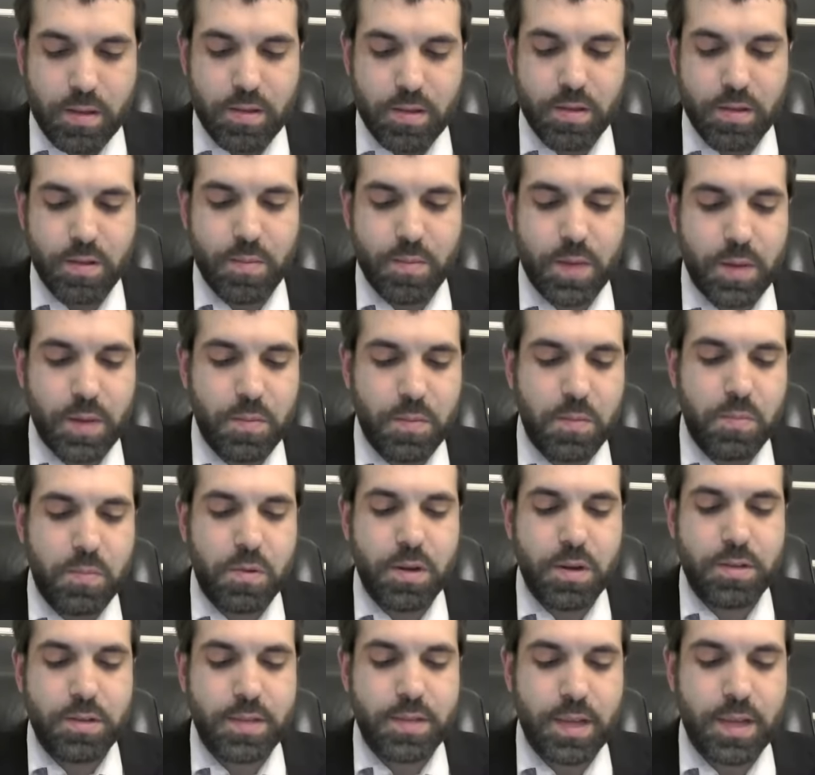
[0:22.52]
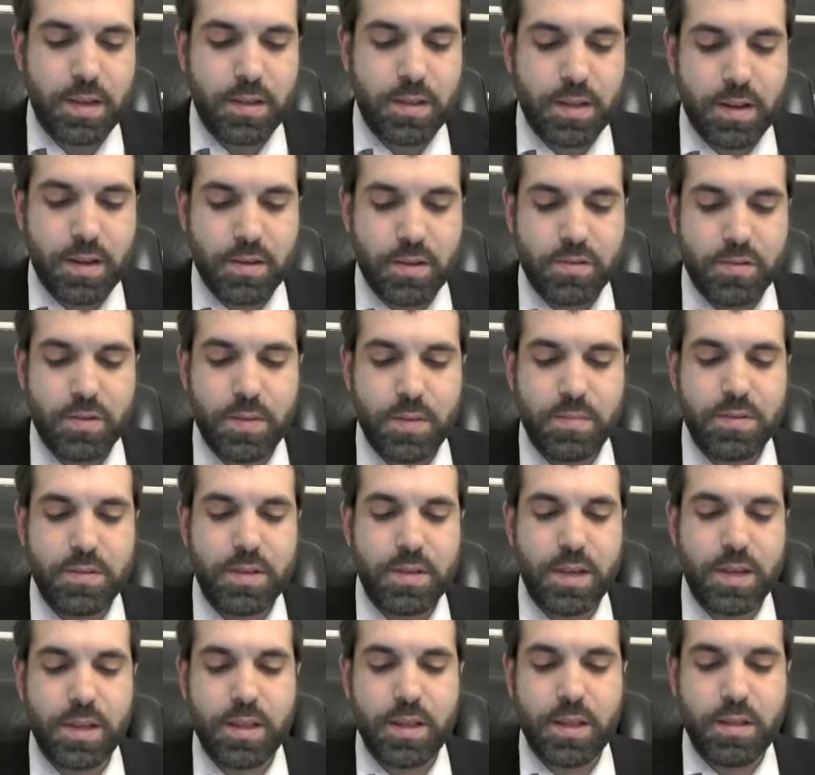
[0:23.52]
So the Malbim points out that Hashem
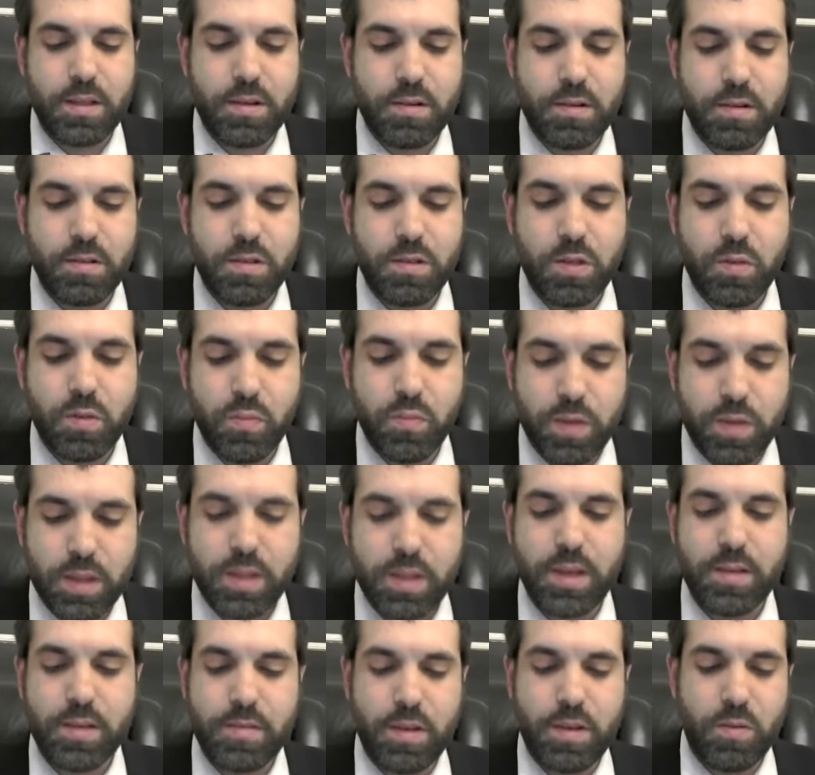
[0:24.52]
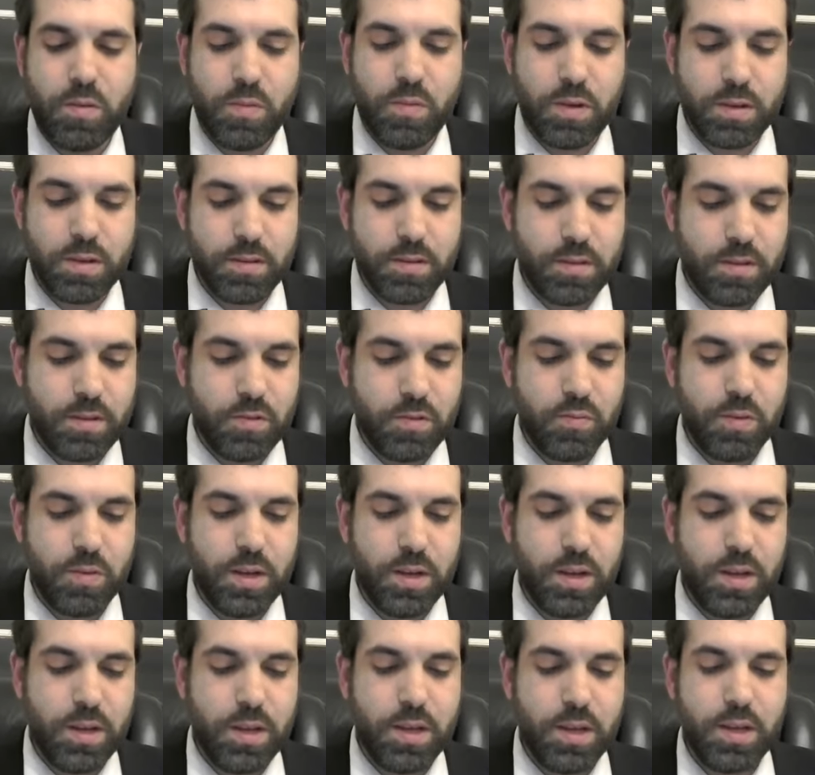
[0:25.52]
saying that there are three things he wants,
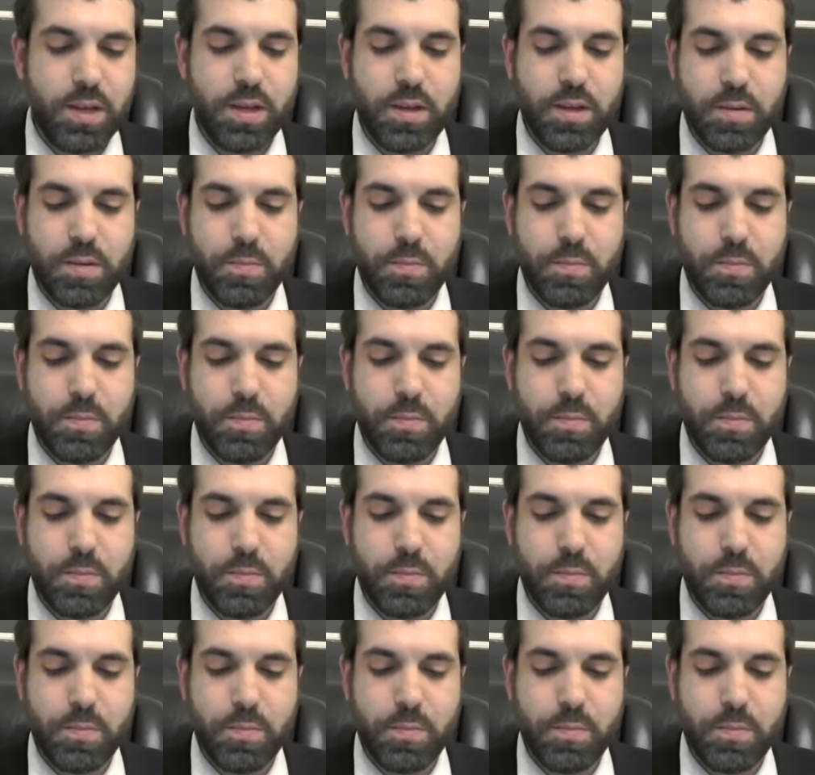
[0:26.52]
three